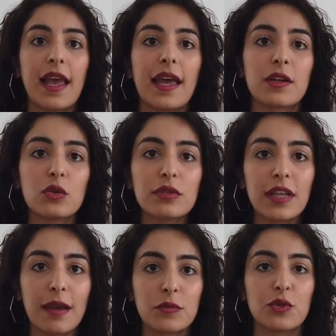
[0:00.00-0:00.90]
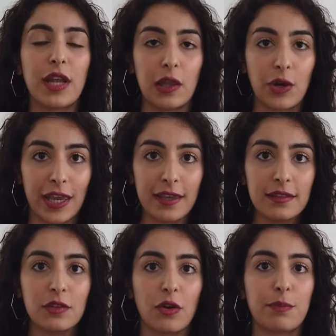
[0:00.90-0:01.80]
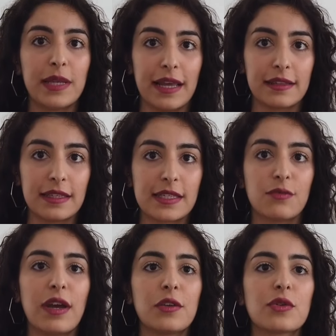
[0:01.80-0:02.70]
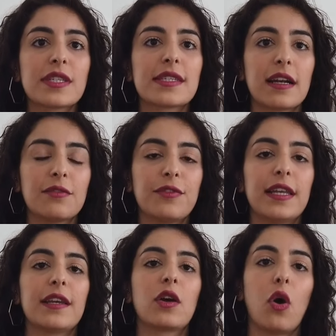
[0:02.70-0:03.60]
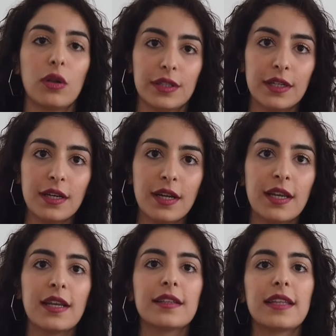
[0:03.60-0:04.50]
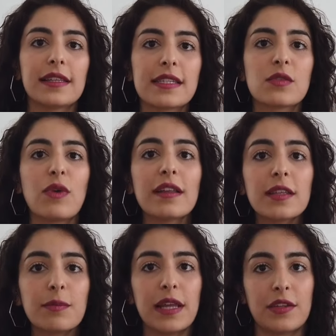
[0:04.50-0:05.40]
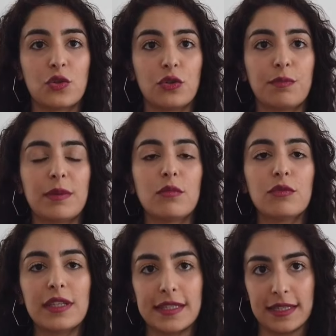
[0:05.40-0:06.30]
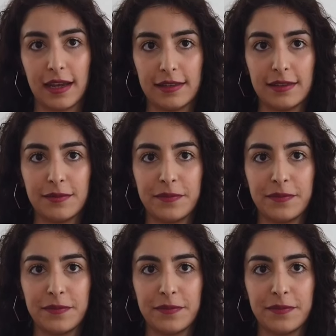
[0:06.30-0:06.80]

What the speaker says: A good time to relocate your plant is when you start feeling colder. That is when the plant should be moved inside.